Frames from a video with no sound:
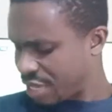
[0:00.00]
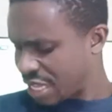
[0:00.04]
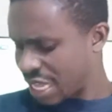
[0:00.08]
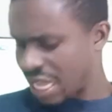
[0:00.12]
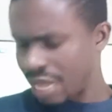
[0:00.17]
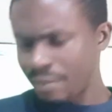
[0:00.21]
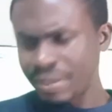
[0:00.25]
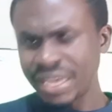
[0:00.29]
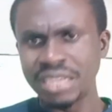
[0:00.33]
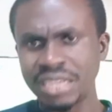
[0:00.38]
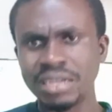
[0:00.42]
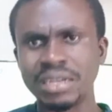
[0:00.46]
I
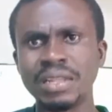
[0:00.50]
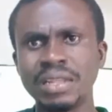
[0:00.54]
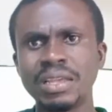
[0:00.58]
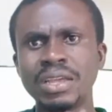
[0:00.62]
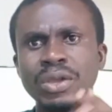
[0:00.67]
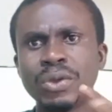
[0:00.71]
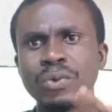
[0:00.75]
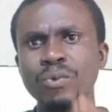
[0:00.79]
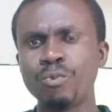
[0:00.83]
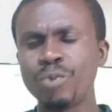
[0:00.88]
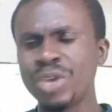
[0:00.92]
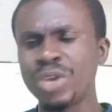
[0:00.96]
mean,
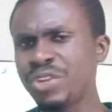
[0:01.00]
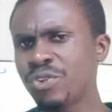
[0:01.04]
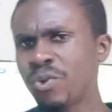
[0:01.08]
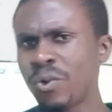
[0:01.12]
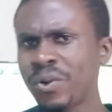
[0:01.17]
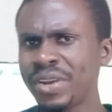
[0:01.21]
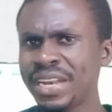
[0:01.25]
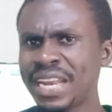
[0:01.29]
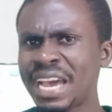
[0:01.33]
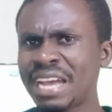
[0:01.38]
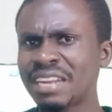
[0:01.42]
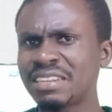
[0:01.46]
we
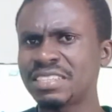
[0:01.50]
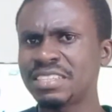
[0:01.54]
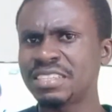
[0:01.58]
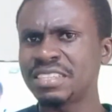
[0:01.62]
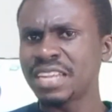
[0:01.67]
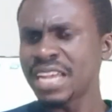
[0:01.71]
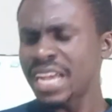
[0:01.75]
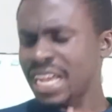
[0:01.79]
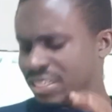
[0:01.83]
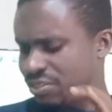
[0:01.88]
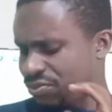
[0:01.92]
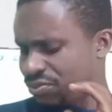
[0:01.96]
know that
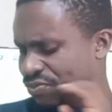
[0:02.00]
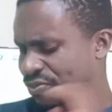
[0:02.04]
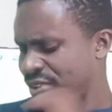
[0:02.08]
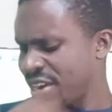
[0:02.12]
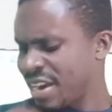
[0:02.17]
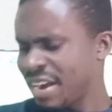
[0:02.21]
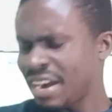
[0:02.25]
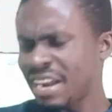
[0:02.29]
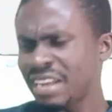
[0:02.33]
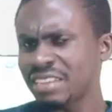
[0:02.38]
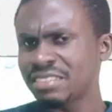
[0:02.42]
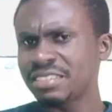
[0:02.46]
as
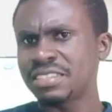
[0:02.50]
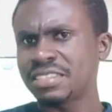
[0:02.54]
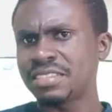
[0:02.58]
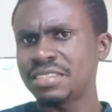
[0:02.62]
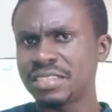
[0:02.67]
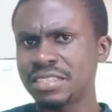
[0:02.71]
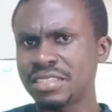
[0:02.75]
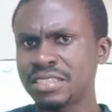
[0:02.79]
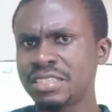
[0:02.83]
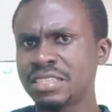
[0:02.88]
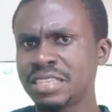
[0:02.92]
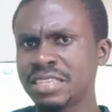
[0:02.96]
far
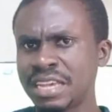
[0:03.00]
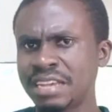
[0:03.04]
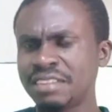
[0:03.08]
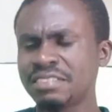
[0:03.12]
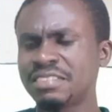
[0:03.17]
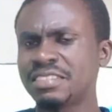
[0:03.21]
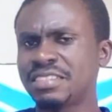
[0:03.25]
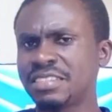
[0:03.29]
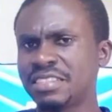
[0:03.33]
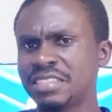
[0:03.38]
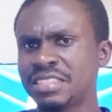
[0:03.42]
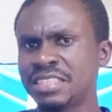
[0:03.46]
as,
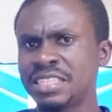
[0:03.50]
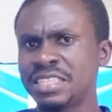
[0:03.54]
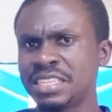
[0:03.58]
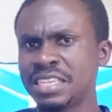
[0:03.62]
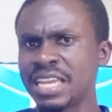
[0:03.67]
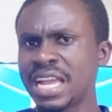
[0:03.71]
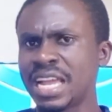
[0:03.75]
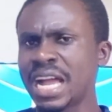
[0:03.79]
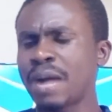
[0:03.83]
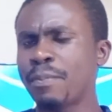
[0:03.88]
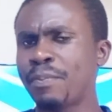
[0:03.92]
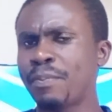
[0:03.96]
yes,
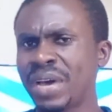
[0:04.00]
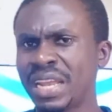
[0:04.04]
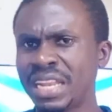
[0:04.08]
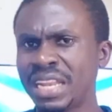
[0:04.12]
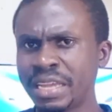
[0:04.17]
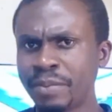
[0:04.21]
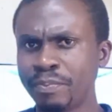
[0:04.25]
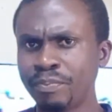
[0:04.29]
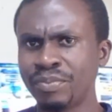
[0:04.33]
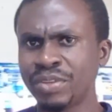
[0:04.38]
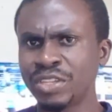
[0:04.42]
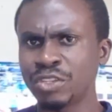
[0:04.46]
the upper
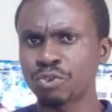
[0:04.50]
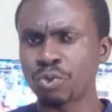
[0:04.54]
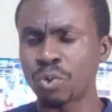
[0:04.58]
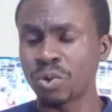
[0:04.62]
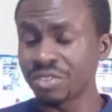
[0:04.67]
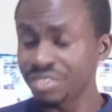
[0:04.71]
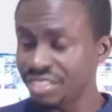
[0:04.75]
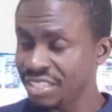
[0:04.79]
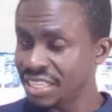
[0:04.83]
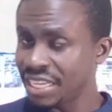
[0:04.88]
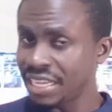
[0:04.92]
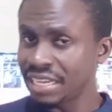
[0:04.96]
limb is
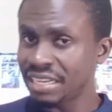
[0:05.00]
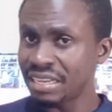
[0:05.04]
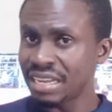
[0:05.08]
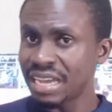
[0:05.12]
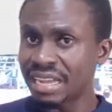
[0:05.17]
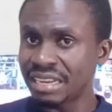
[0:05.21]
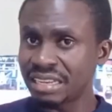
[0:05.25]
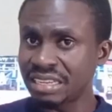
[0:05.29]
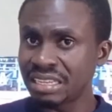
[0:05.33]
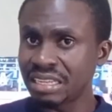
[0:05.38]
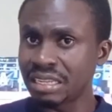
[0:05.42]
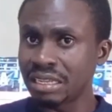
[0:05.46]
concerned
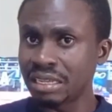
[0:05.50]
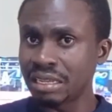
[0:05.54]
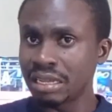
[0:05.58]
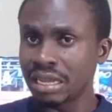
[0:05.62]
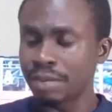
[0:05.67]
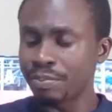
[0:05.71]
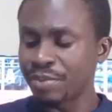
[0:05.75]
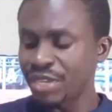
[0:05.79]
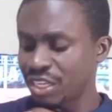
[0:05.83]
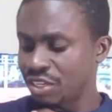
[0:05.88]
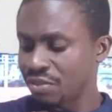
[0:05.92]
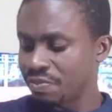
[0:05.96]
at the
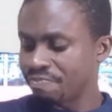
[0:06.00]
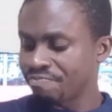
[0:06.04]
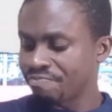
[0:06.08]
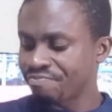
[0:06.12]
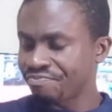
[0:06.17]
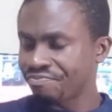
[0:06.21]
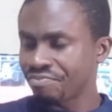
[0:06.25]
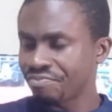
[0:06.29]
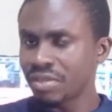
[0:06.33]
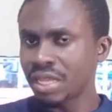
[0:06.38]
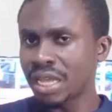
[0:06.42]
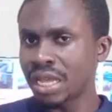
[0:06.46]

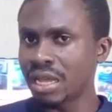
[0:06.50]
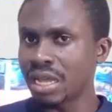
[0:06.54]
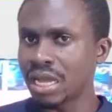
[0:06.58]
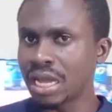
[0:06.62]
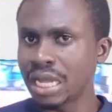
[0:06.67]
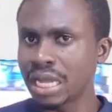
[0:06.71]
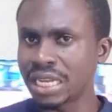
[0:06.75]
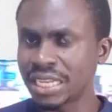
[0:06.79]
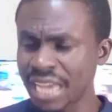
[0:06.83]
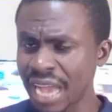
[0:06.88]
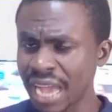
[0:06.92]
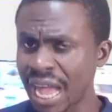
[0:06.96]

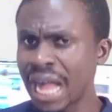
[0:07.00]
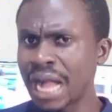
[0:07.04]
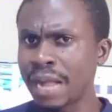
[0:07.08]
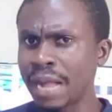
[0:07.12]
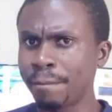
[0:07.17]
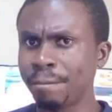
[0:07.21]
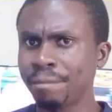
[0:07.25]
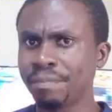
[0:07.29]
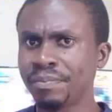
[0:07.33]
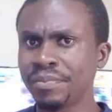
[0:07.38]
arm,